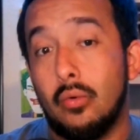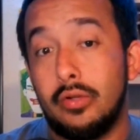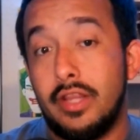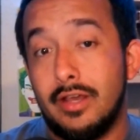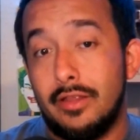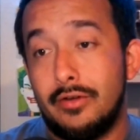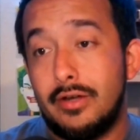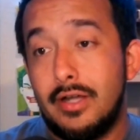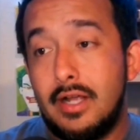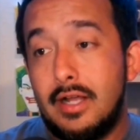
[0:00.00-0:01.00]
or the
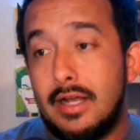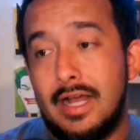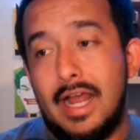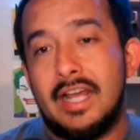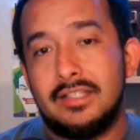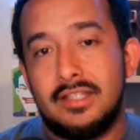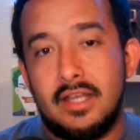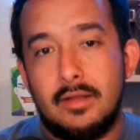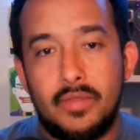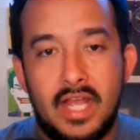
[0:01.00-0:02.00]
other as
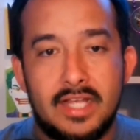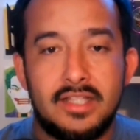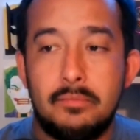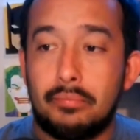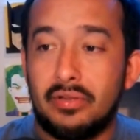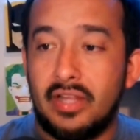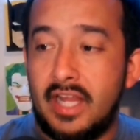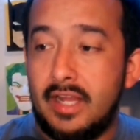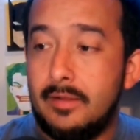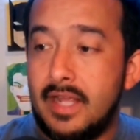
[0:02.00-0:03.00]
they
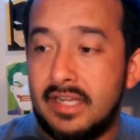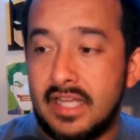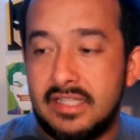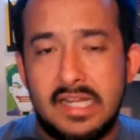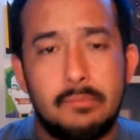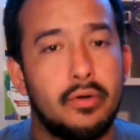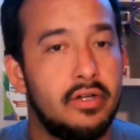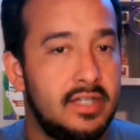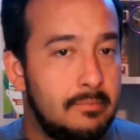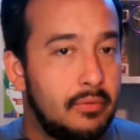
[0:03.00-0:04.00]
play and get deeper
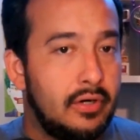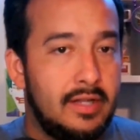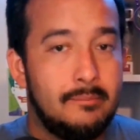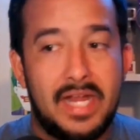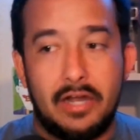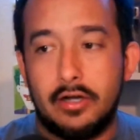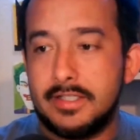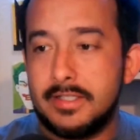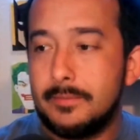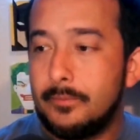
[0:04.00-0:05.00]
and deeper in
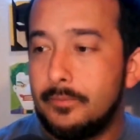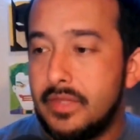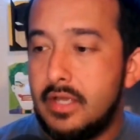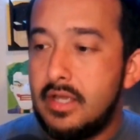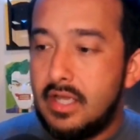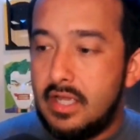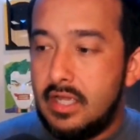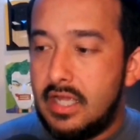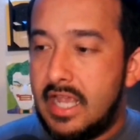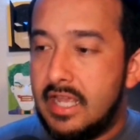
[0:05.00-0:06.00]
Paris.
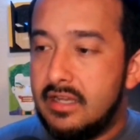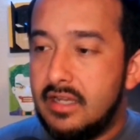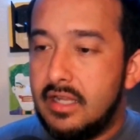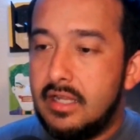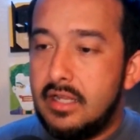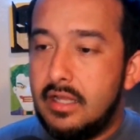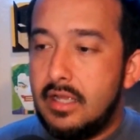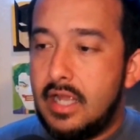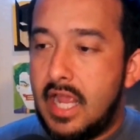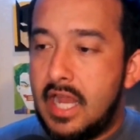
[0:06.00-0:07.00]
And
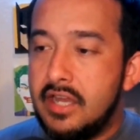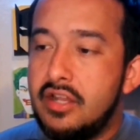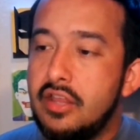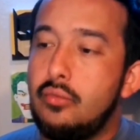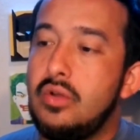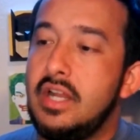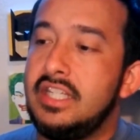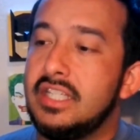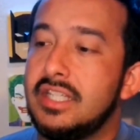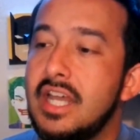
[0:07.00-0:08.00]
another one I
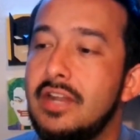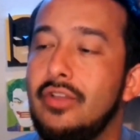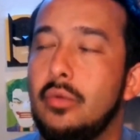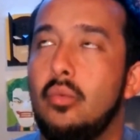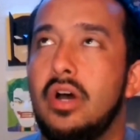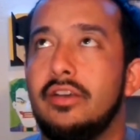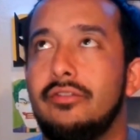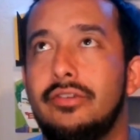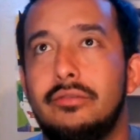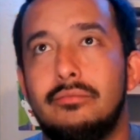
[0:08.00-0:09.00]
just kind of like want
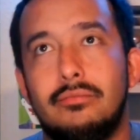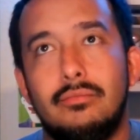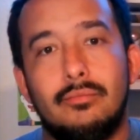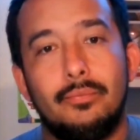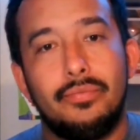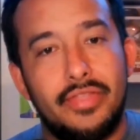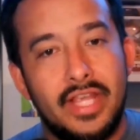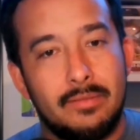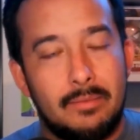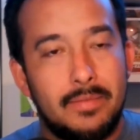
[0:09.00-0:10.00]
to
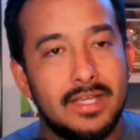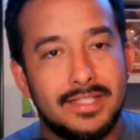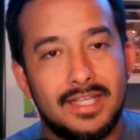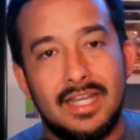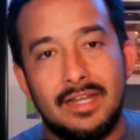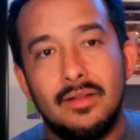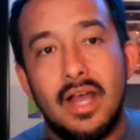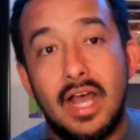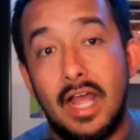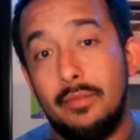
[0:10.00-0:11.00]
think about, because again,
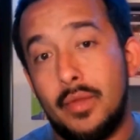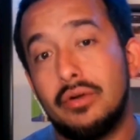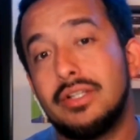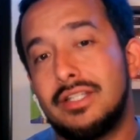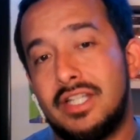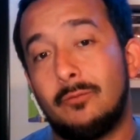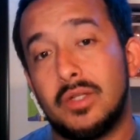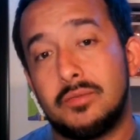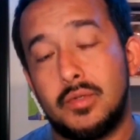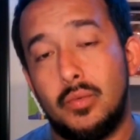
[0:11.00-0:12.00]
there is a
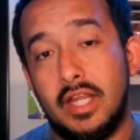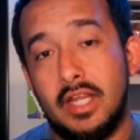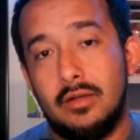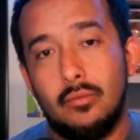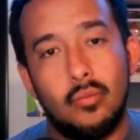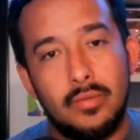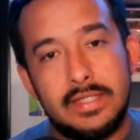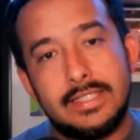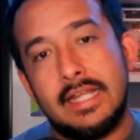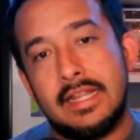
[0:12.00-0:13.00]
difference between what we
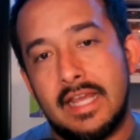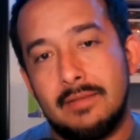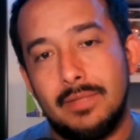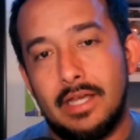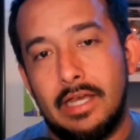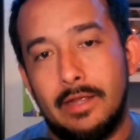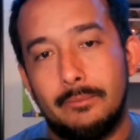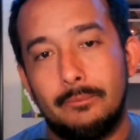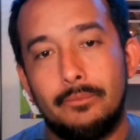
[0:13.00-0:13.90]
see in the NBA,